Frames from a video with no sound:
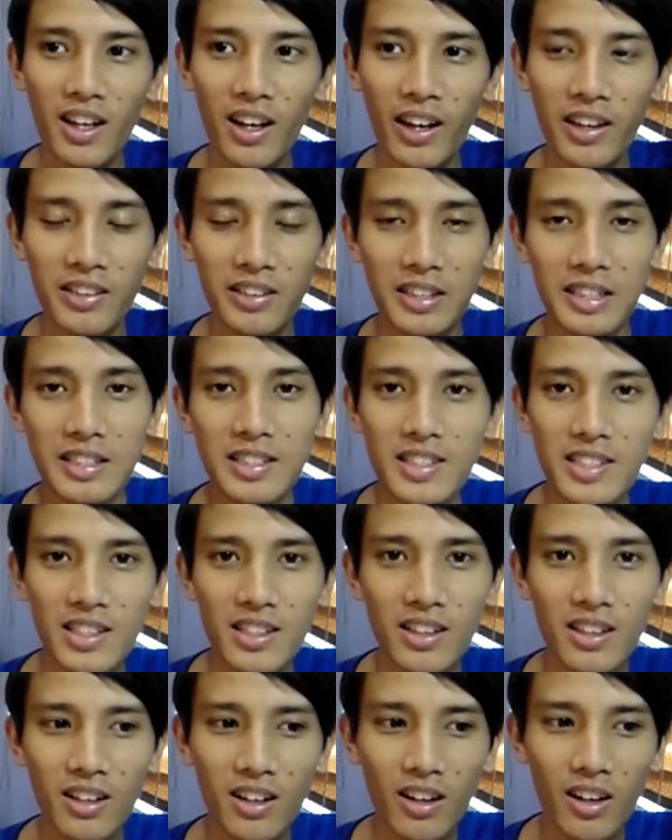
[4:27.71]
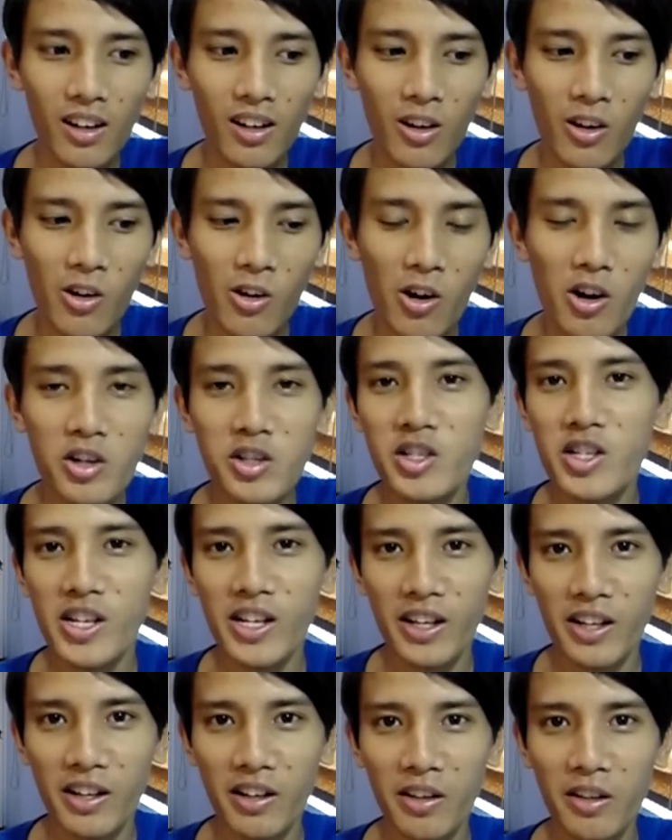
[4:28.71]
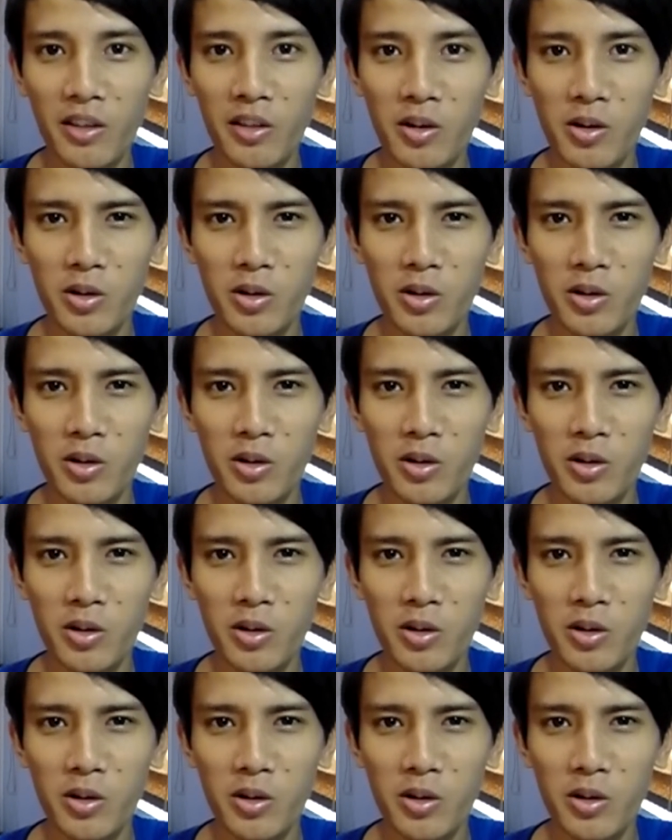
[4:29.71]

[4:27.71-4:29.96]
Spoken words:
and DC are rushing